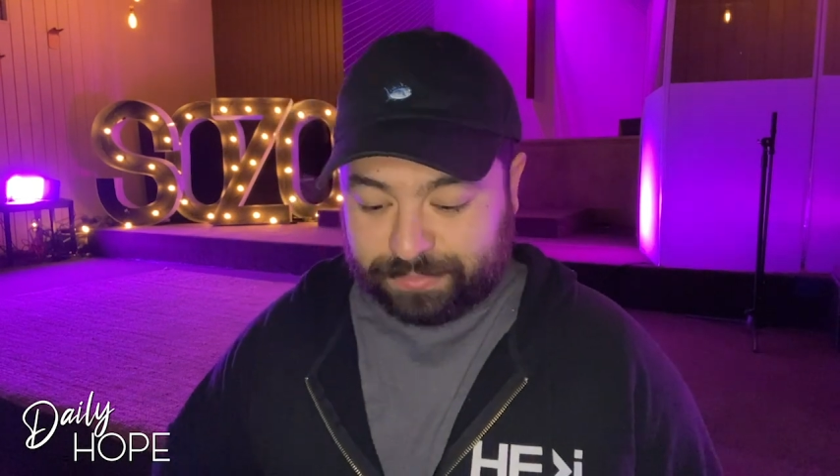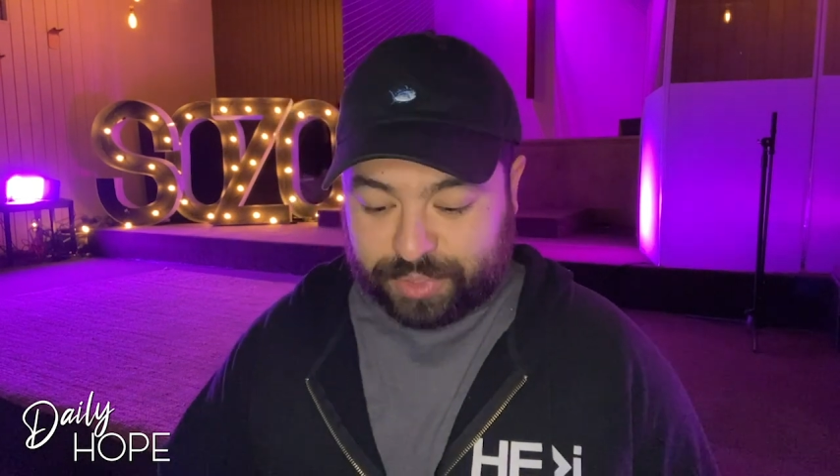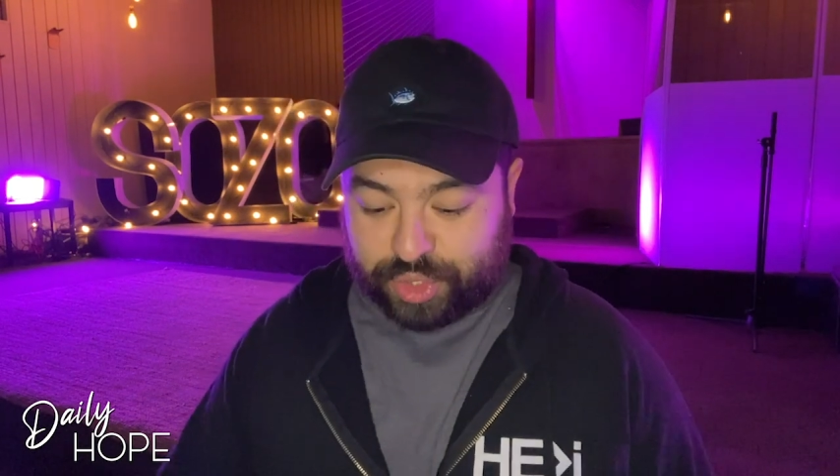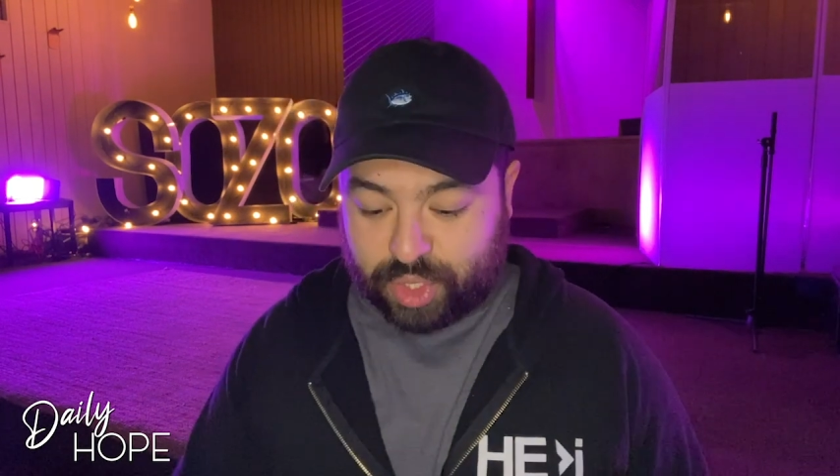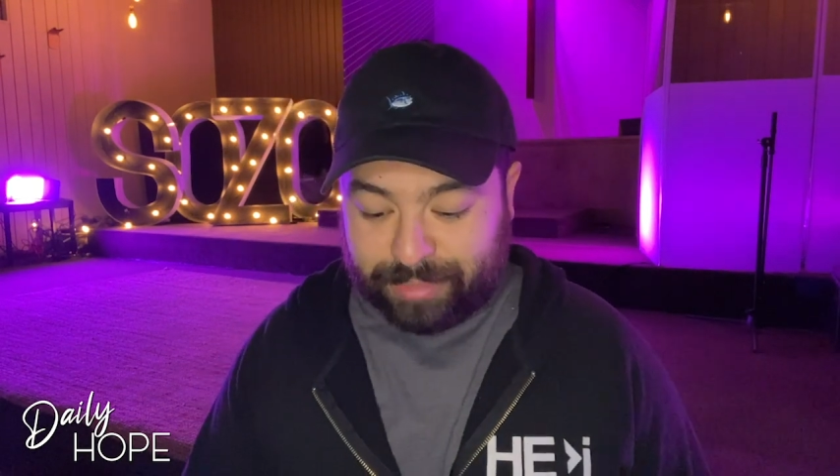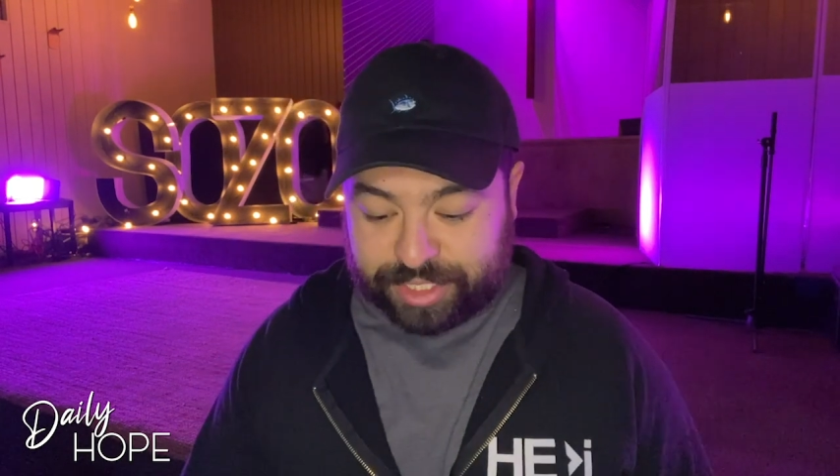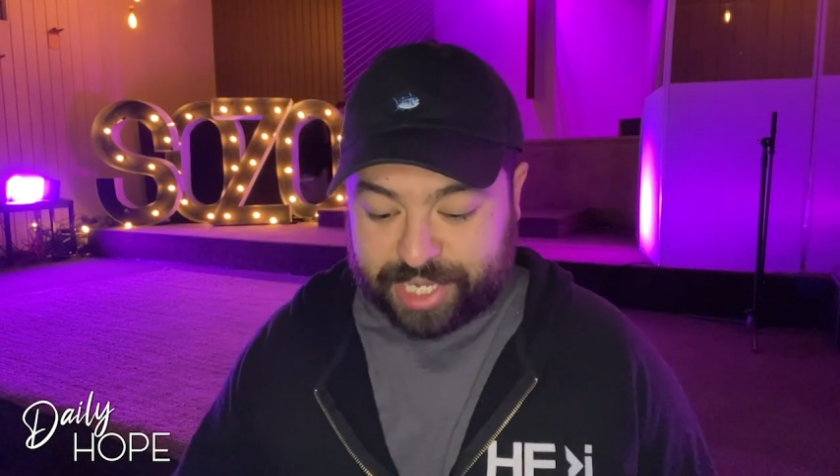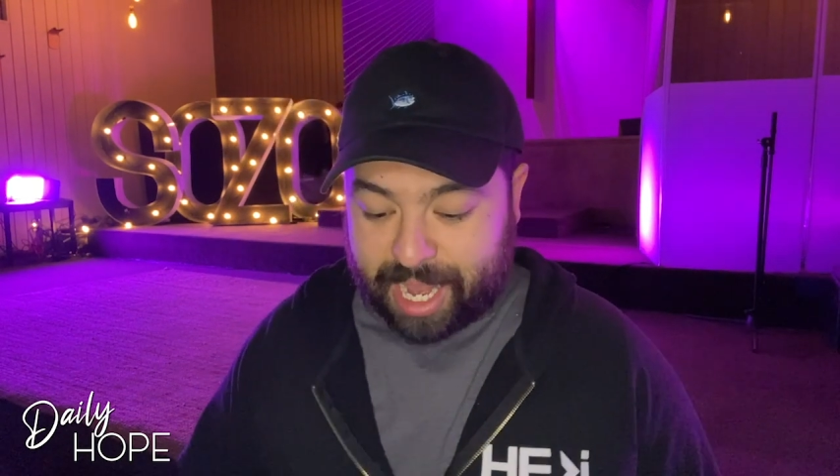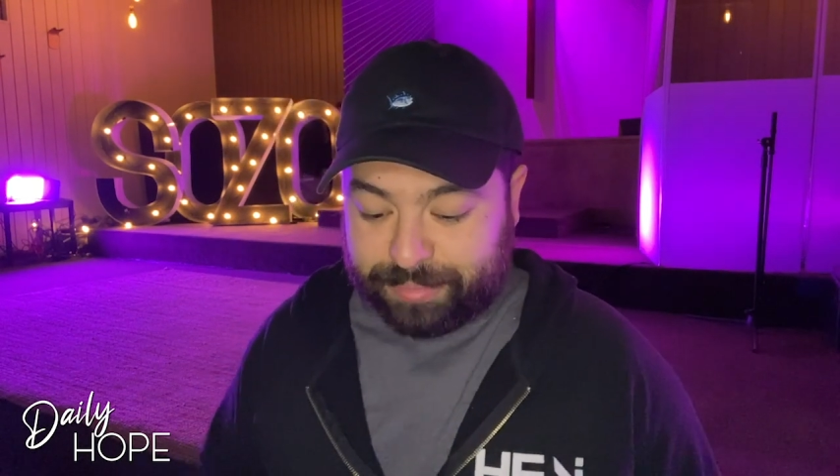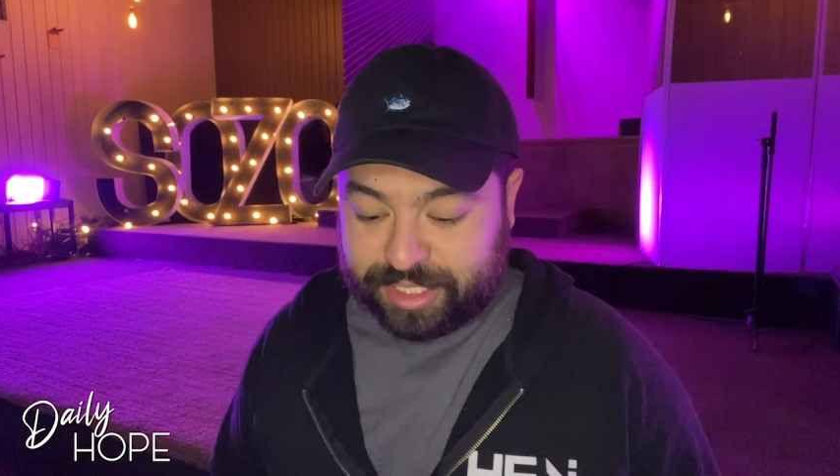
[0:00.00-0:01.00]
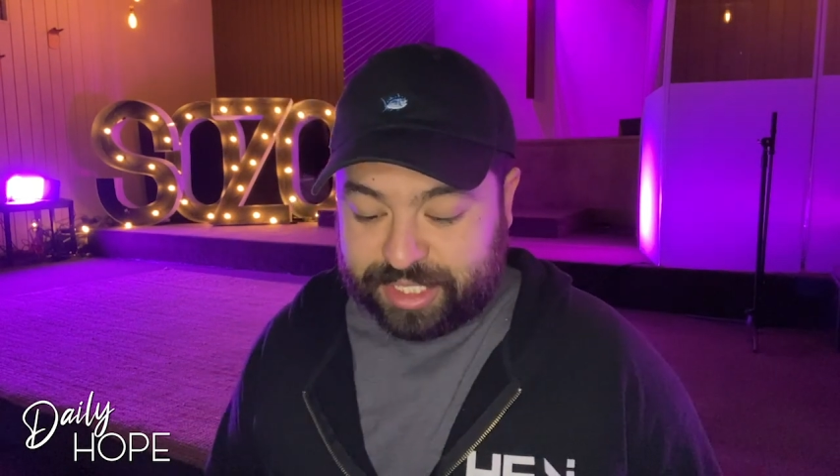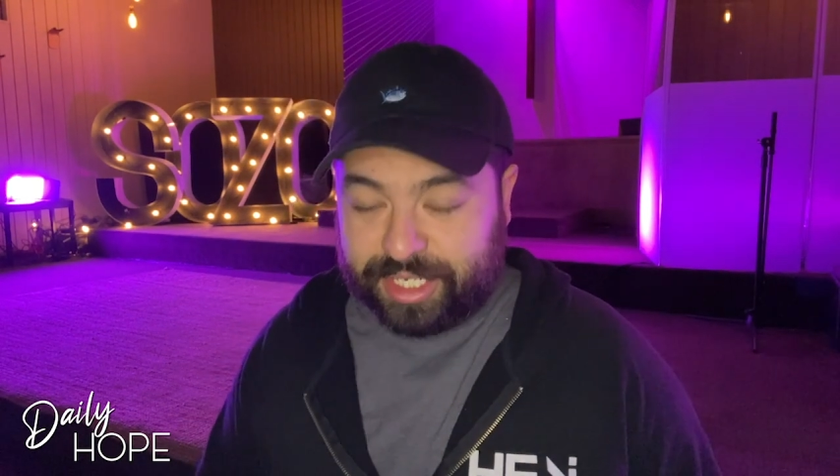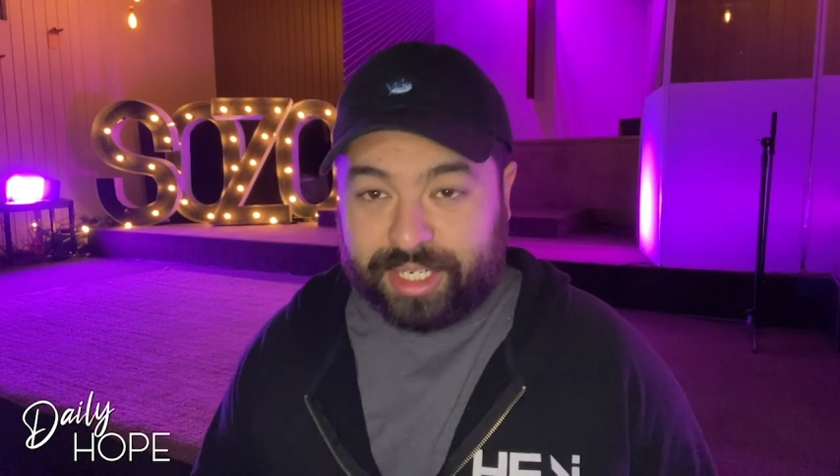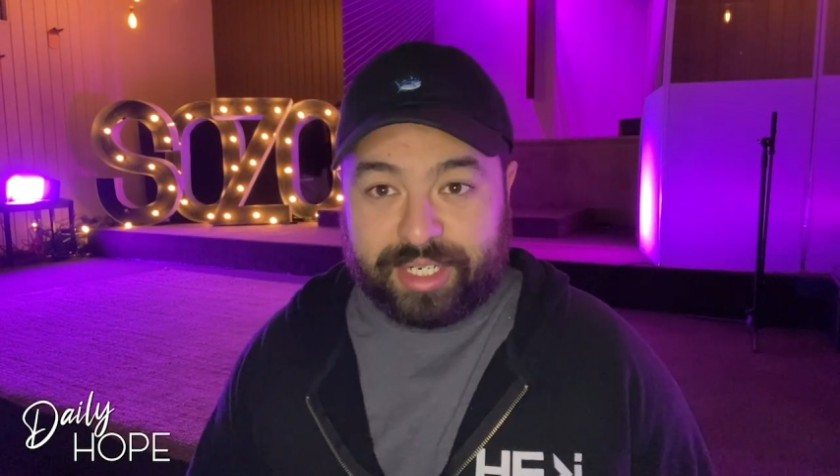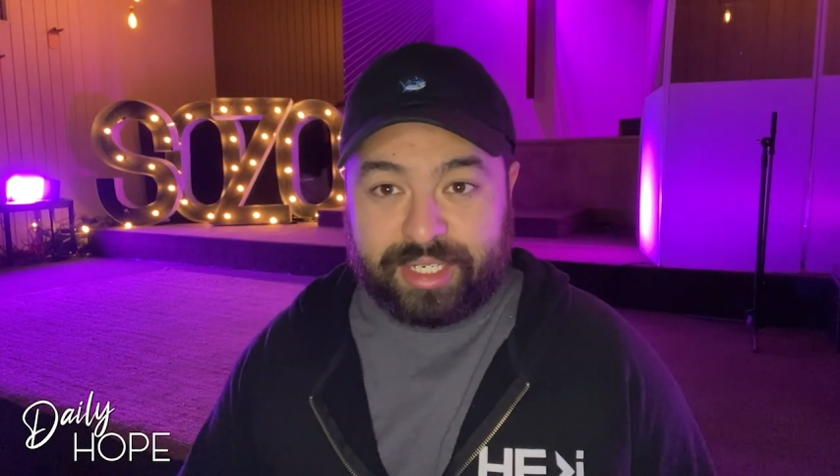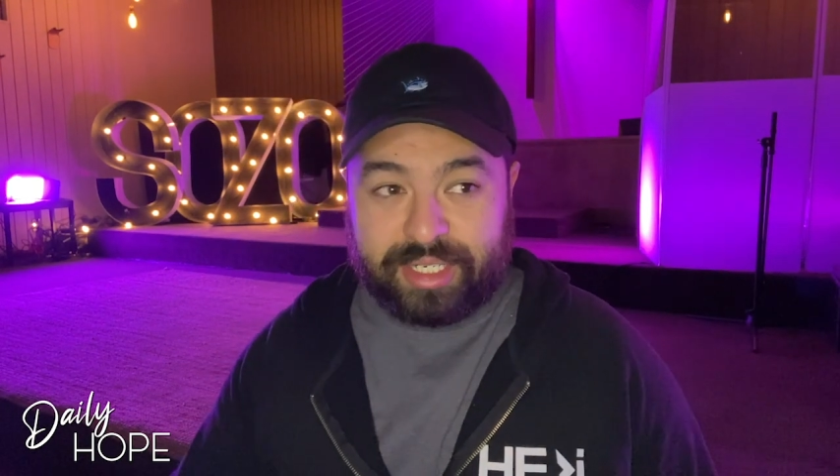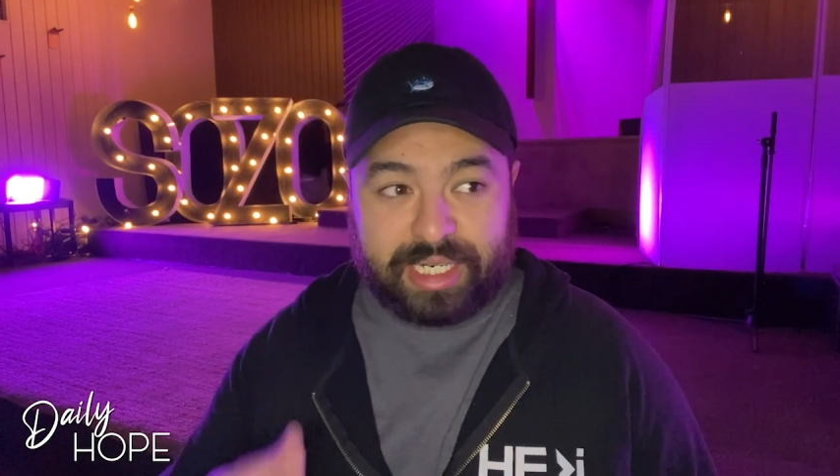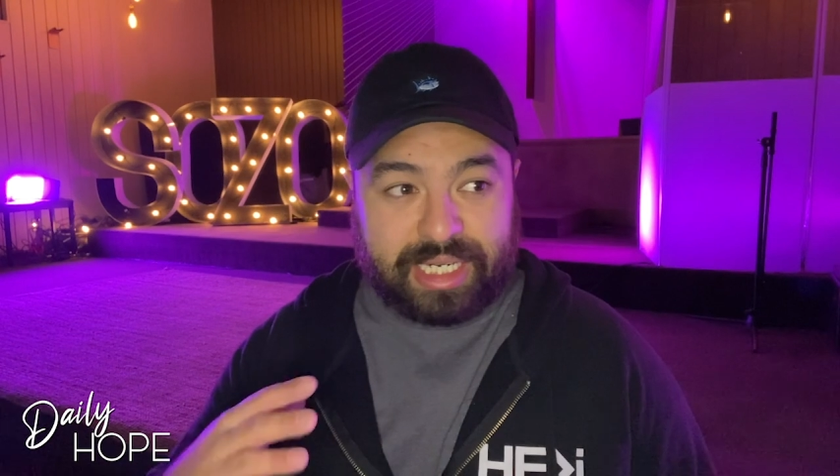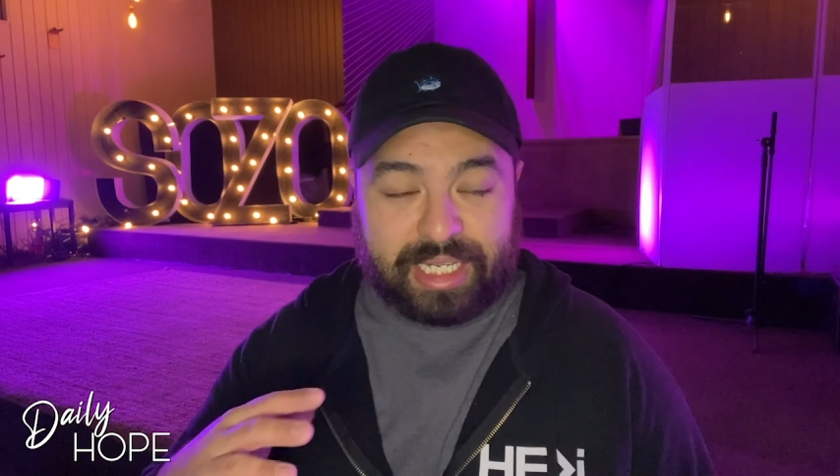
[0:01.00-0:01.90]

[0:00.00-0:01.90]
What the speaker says: so much happens here,